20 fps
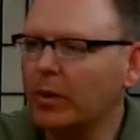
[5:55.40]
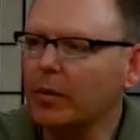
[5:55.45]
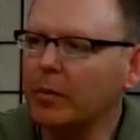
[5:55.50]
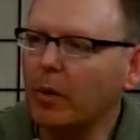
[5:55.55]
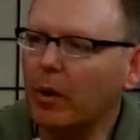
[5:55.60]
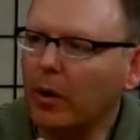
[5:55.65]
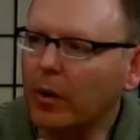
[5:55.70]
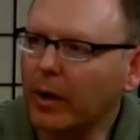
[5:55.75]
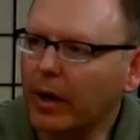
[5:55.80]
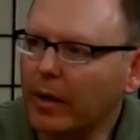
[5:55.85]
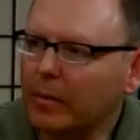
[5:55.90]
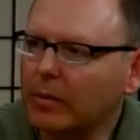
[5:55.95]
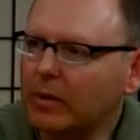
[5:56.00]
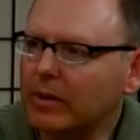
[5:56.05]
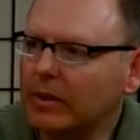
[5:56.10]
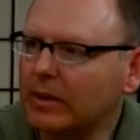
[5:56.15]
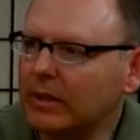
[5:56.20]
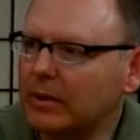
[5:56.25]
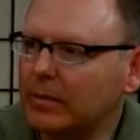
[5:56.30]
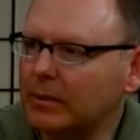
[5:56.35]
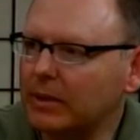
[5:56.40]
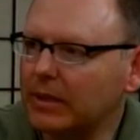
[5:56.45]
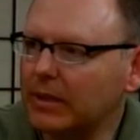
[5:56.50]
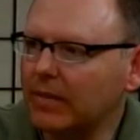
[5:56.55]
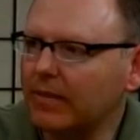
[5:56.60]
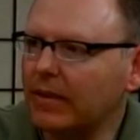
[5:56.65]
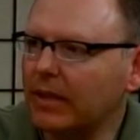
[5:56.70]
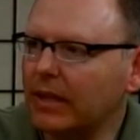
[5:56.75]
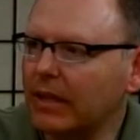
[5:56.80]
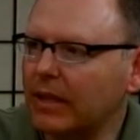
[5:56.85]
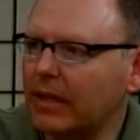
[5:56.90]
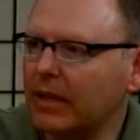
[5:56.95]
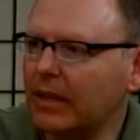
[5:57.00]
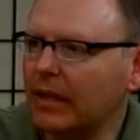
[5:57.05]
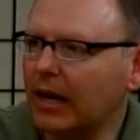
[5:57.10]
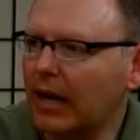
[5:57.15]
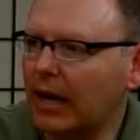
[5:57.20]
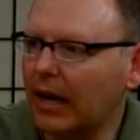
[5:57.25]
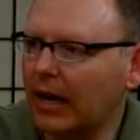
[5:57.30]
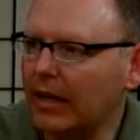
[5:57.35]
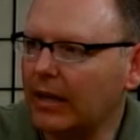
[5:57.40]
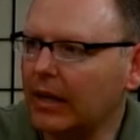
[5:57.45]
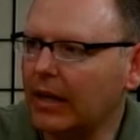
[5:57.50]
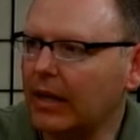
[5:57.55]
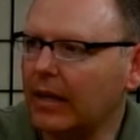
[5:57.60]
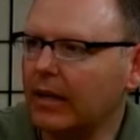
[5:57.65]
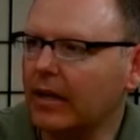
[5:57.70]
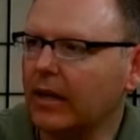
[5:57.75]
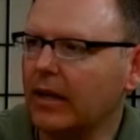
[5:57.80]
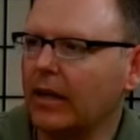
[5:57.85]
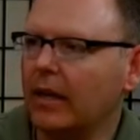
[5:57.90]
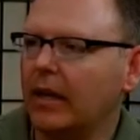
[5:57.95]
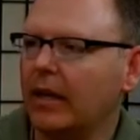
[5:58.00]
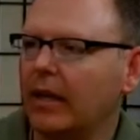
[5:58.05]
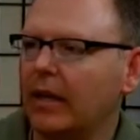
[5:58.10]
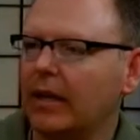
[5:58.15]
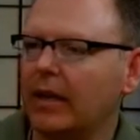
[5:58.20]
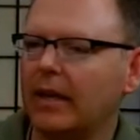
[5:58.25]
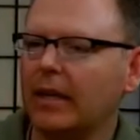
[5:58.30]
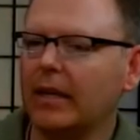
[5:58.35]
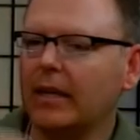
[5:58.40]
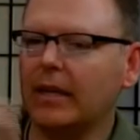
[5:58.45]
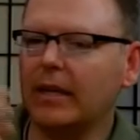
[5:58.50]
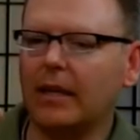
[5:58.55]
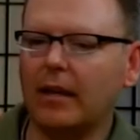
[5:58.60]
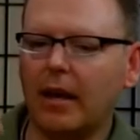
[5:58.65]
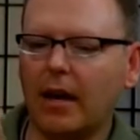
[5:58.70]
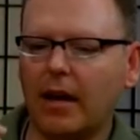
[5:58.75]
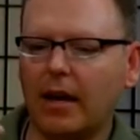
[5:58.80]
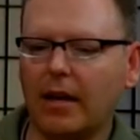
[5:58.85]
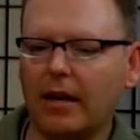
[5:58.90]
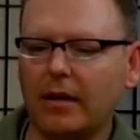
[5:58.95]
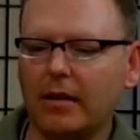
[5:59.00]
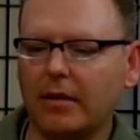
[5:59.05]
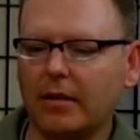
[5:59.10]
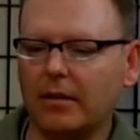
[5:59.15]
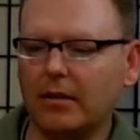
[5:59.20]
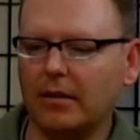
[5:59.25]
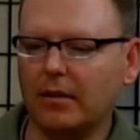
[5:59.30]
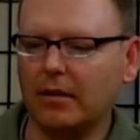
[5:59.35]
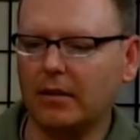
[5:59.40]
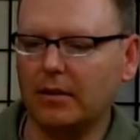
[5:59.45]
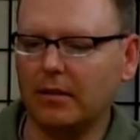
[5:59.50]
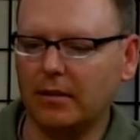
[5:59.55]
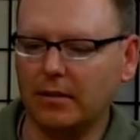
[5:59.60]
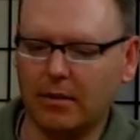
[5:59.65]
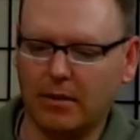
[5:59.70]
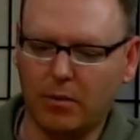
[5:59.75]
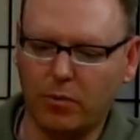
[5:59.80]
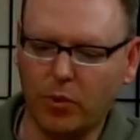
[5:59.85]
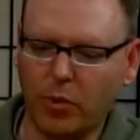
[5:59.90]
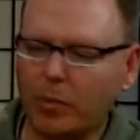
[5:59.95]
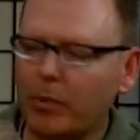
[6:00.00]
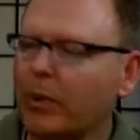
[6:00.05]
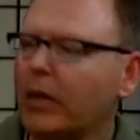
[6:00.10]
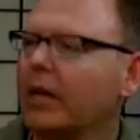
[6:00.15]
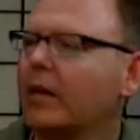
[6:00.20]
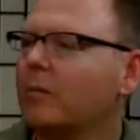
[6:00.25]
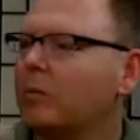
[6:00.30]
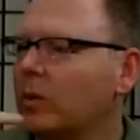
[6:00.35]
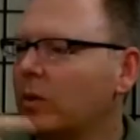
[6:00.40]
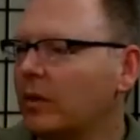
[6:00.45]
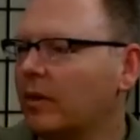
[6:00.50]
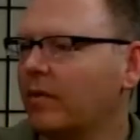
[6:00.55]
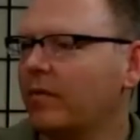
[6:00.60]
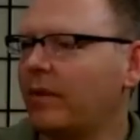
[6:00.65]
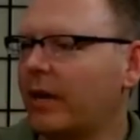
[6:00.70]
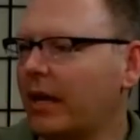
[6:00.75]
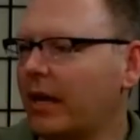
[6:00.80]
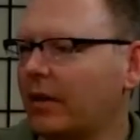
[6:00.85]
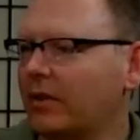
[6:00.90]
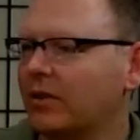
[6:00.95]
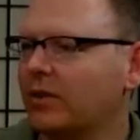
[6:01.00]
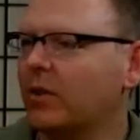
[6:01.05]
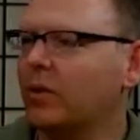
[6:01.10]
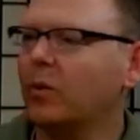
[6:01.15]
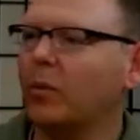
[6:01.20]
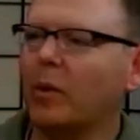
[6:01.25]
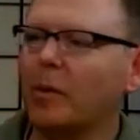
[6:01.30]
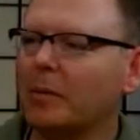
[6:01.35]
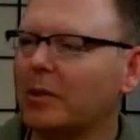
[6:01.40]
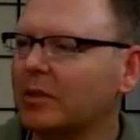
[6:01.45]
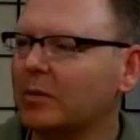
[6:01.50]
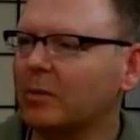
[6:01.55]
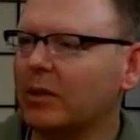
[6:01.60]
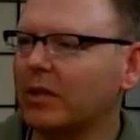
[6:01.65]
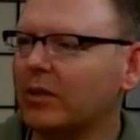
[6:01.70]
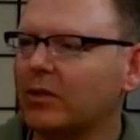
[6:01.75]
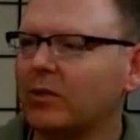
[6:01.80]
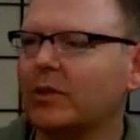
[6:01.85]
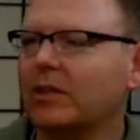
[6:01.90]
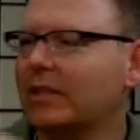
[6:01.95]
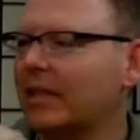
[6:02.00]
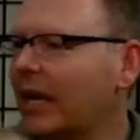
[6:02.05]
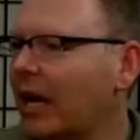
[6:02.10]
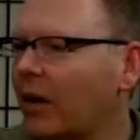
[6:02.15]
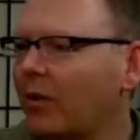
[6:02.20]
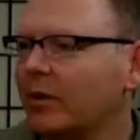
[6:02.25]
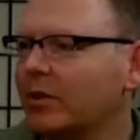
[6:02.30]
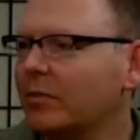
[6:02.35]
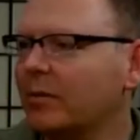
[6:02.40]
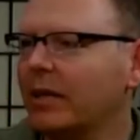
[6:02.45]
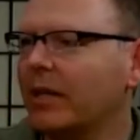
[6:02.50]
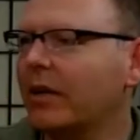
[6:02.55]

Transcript: we are able to specifically highlight the non-repeatable events. So women's ministries, they always